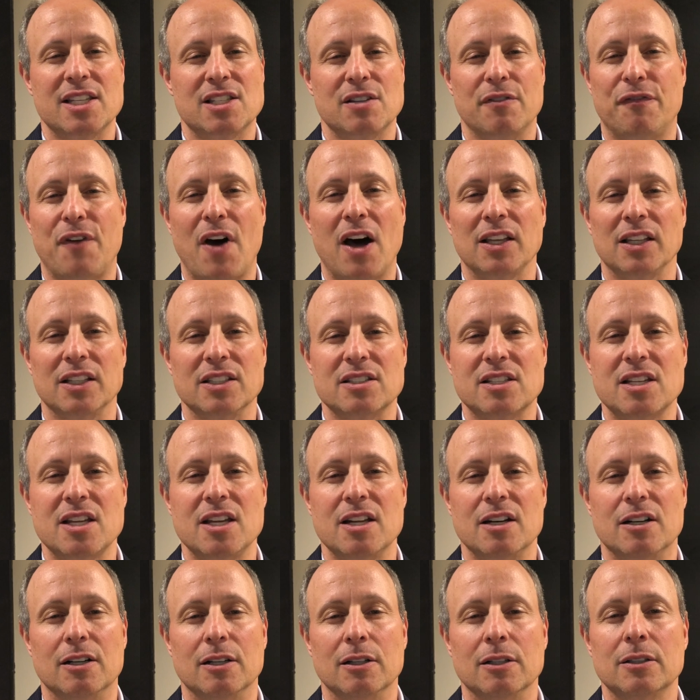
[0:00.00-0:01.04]
as a
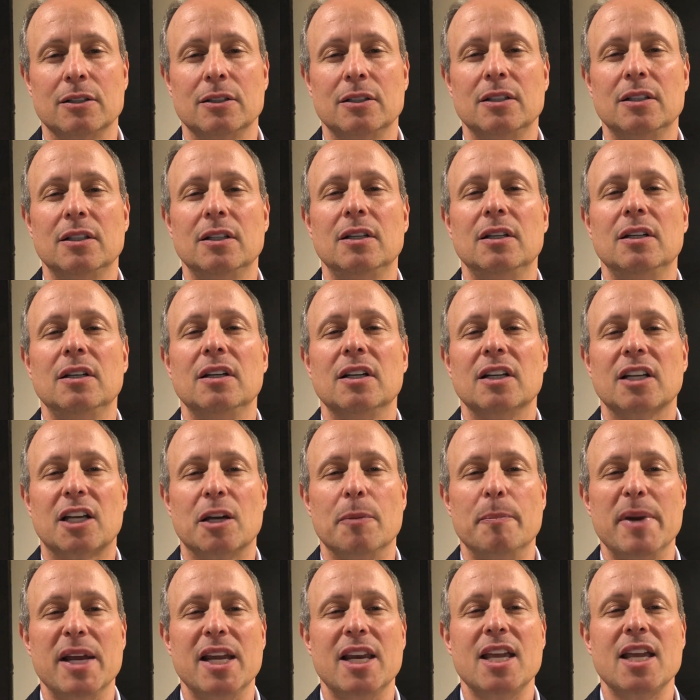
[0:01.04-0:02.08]
volunteer,
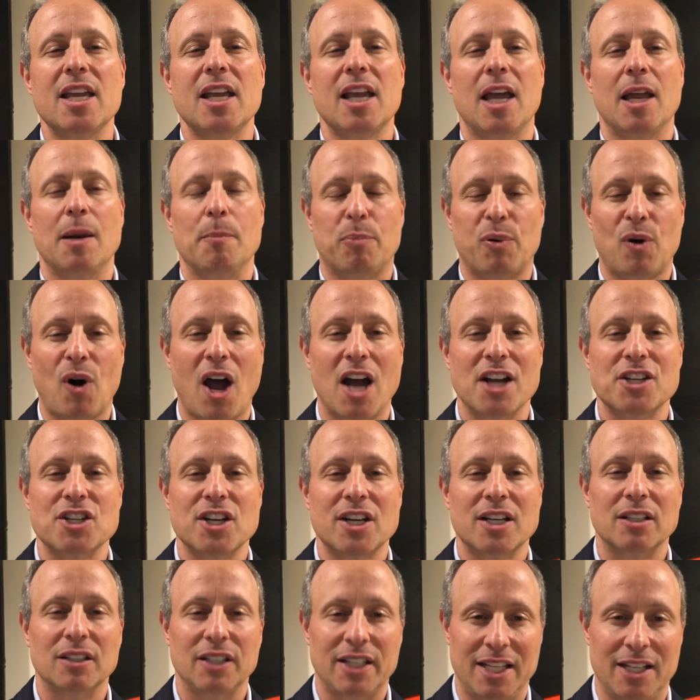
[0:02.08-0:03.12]
committee, and
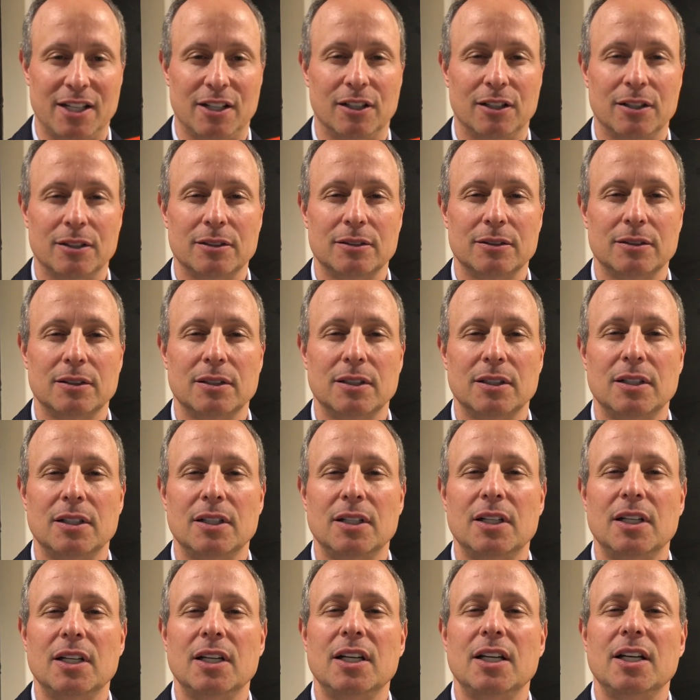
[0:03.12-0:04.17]
project leader.
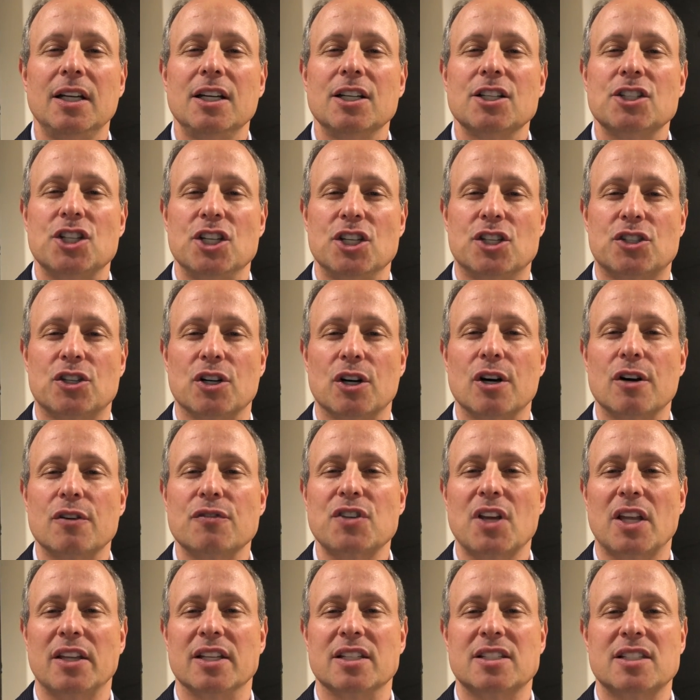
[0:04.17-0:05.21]
She serves
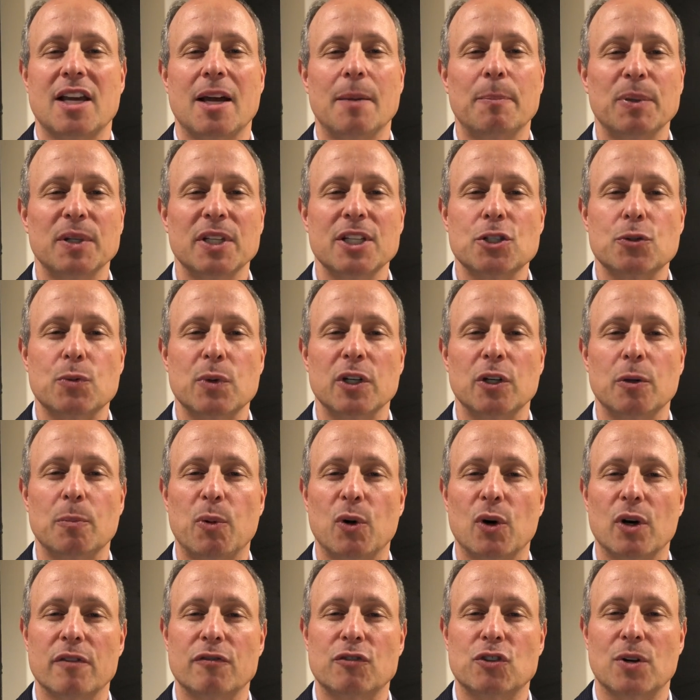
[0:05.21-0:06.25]
on the Temple Israel
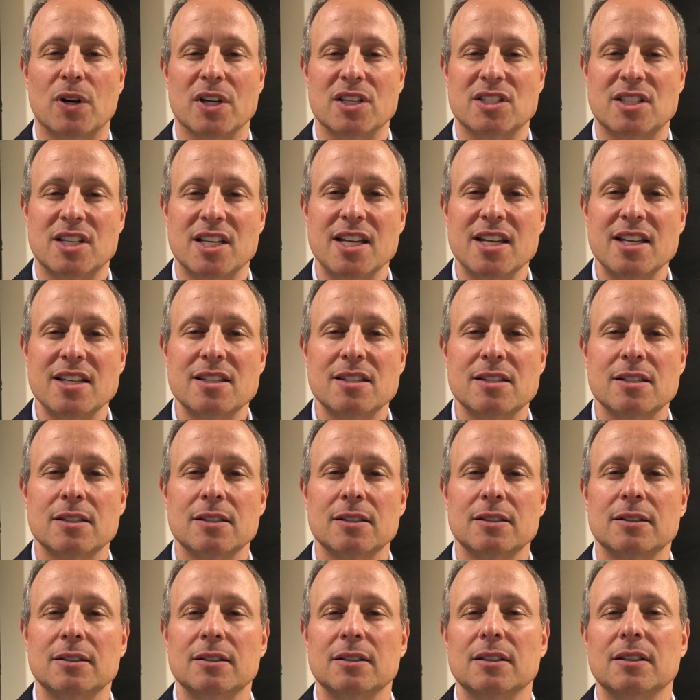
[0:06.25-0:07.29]
Board of Trustees,
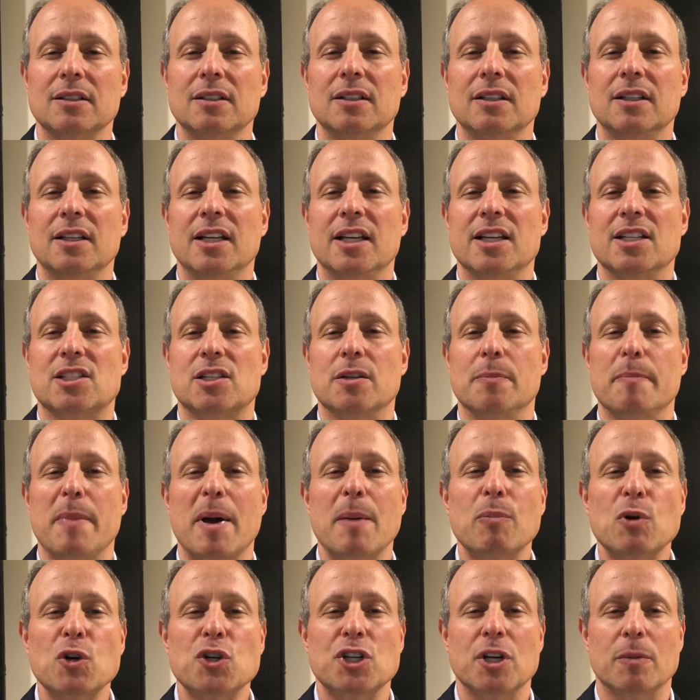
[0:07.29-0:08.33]
is the
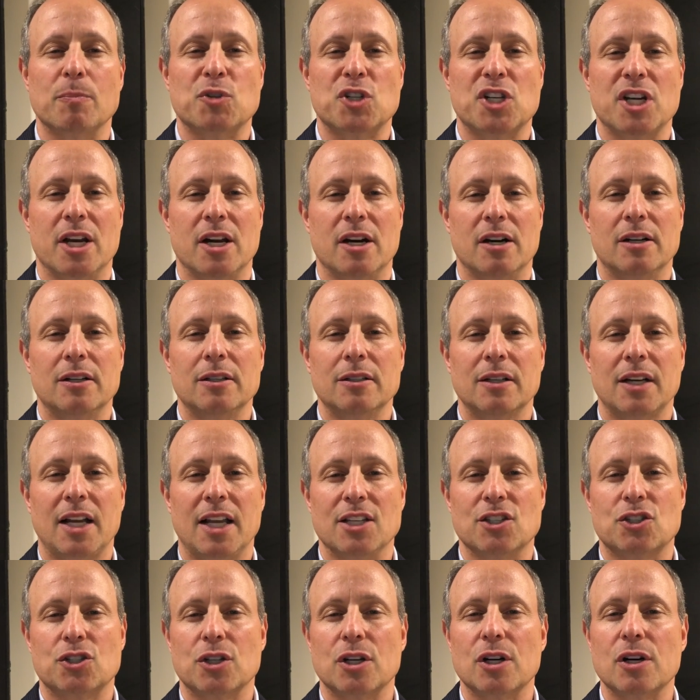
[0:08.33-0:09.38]
membership chair,
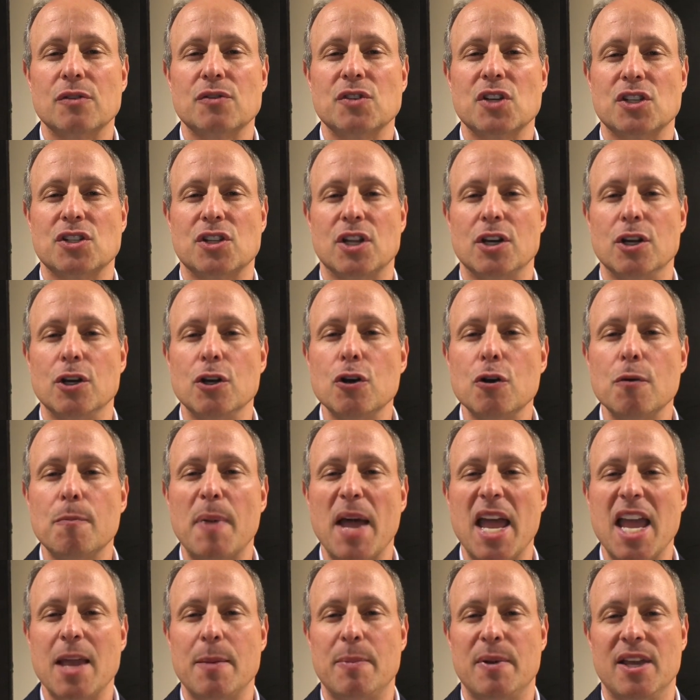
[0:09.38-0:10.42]
and serves as the new
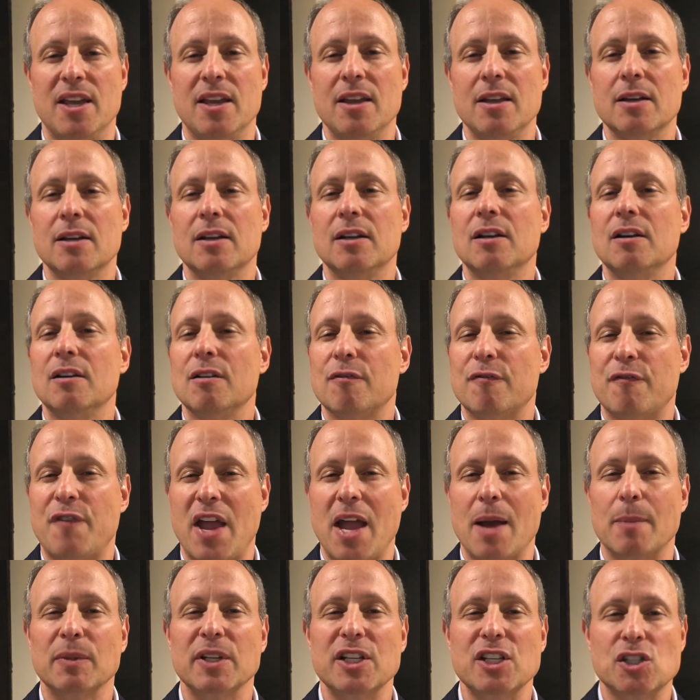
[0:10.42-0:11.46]
baby
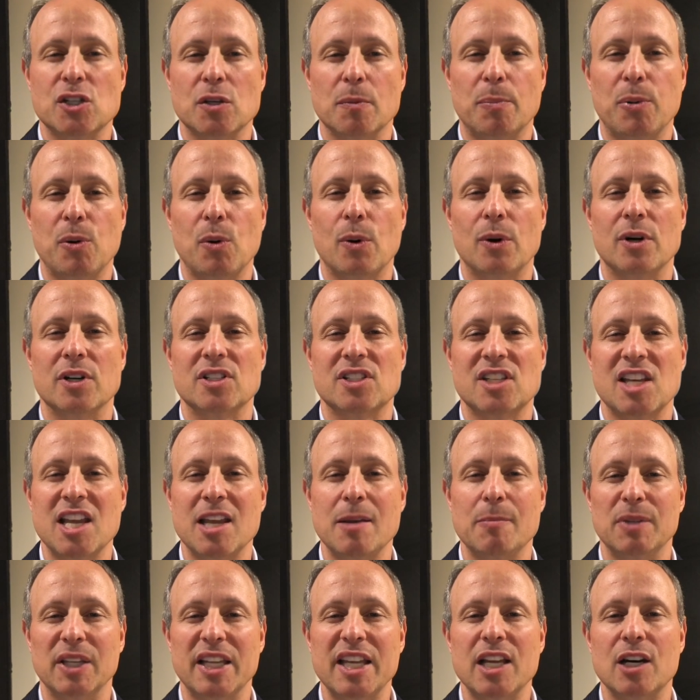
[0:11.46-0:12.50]
family support
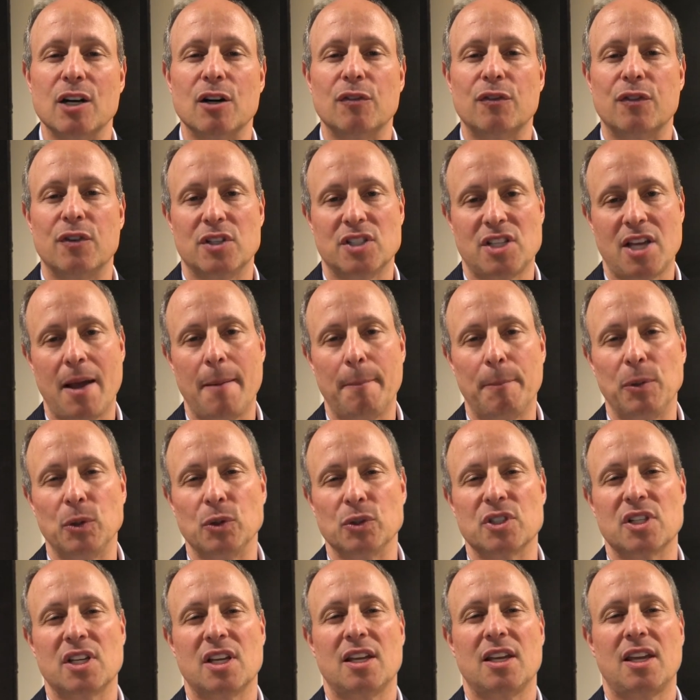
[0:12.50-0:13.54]
team leader for
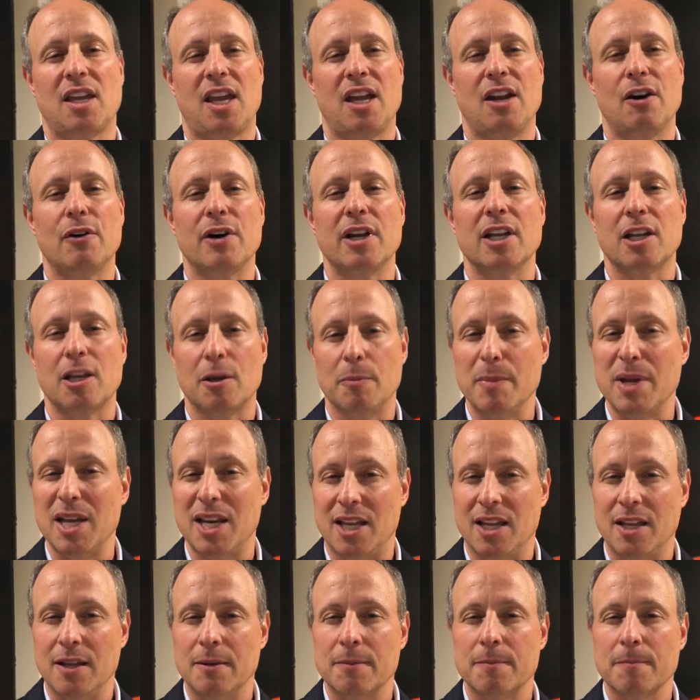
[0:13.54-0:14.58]
Temple's Caring
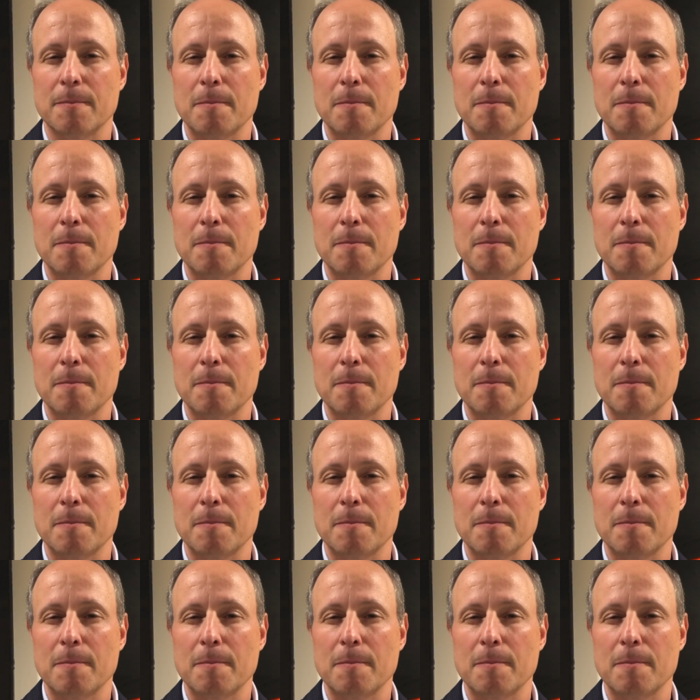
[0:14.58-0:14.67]
Committee.